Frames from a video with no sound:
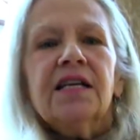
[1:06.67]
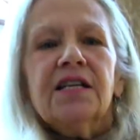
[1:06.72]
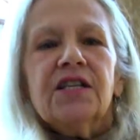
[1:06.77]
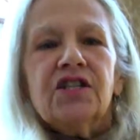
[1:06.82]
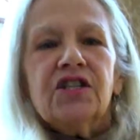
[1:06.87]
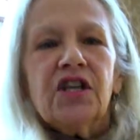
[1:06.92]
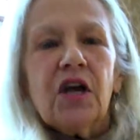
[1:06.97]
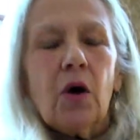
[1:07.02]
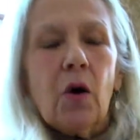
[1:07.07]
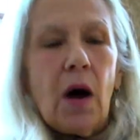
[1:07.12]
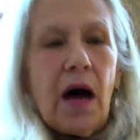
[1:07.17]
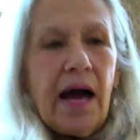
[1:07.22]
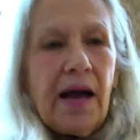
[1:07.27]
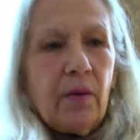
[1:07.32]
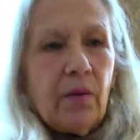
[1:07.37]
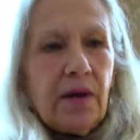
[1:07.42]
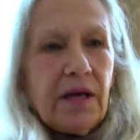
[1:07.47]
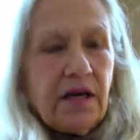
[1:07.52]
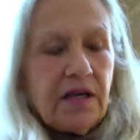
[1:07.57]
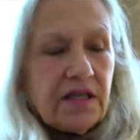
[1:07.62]
So I
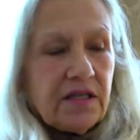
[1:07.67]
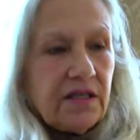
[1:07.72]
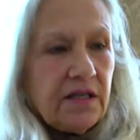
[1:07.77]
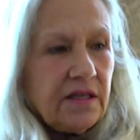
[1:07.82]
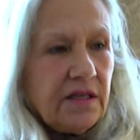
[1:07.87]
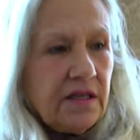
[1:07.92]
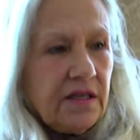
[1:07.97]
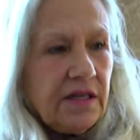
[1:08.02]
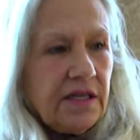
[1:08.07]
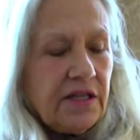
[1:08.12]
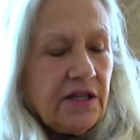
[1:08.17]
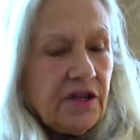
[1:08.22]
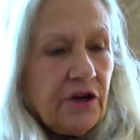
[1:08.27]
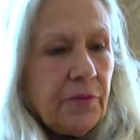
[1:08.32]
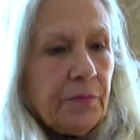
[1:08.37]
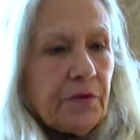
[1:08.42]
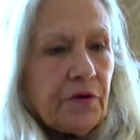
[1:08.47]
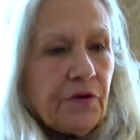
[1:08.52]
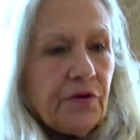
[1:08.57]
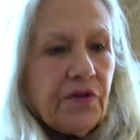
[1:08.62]
went into
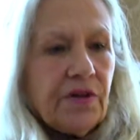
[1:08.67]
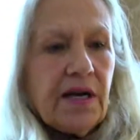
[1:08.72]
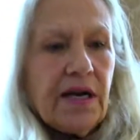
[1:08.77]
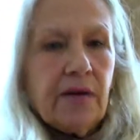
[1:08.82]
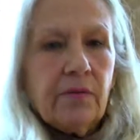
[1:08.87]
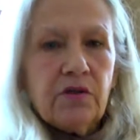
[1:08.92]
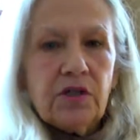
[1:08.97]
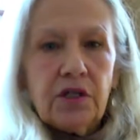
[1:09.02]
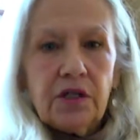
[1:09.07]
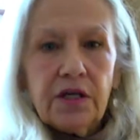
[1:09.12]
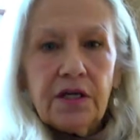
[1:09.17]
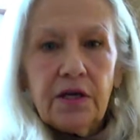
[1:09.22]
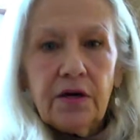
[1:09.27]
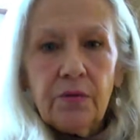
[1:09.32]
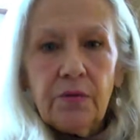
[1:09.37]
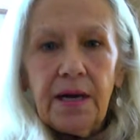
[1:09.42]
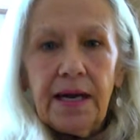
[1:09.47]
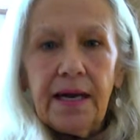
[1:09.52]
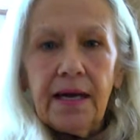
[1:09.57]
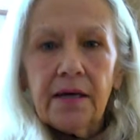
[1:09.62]
their booth, and I was looking
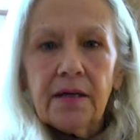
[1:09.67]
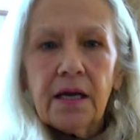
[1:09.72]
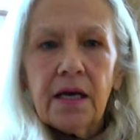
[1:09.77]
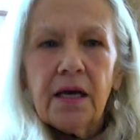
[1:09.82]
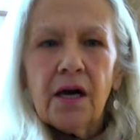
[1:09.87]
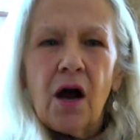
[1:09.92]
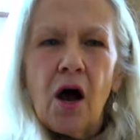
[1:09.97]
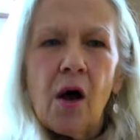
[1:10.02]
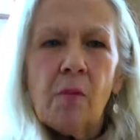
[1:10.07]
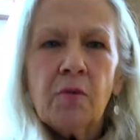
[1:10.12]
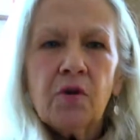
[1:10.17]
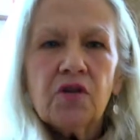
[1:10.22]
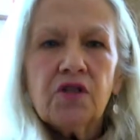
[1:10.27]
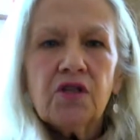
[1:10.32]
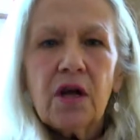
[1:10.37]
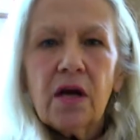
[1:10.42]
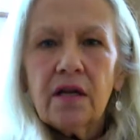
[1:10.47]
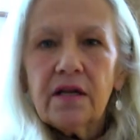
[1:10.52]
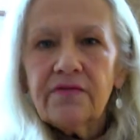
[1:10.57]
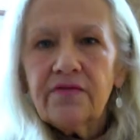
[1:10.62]
around, and
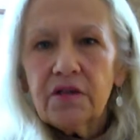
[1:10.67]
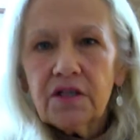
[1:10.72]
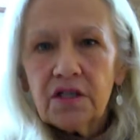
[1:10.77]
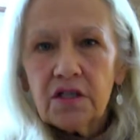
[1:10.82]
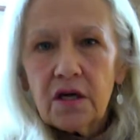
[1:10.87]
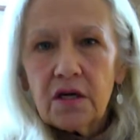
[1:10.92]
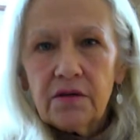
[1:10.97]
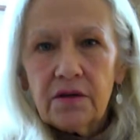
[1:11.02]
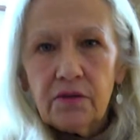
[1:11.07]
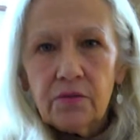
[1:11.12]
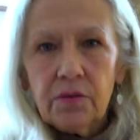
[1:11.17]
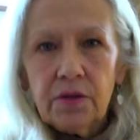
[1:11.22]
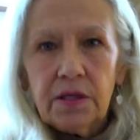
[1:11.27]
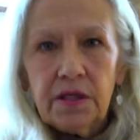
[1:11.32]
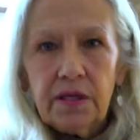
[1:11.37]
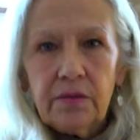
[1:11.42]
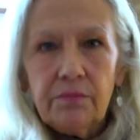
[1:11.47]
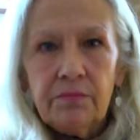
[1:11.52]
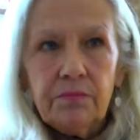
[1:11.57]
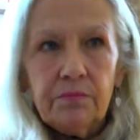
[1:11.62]
almost all of the
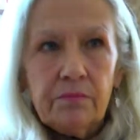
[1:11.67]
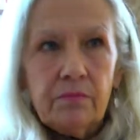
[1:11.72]
really